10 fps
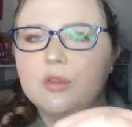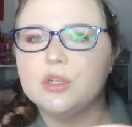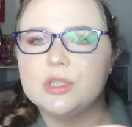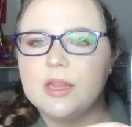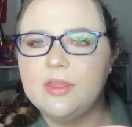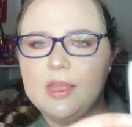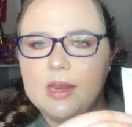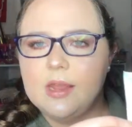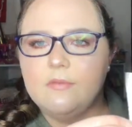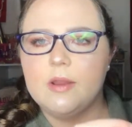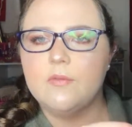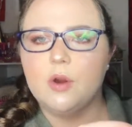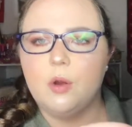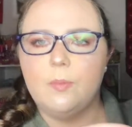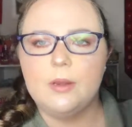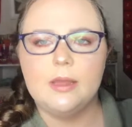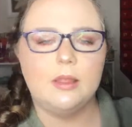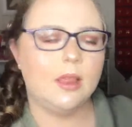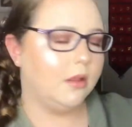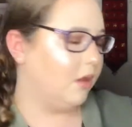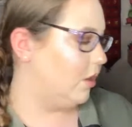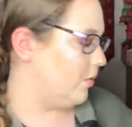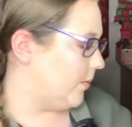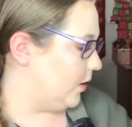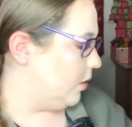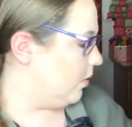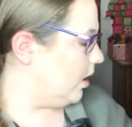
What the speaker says: There's nothing in it. Never opened it. They're literally ripping you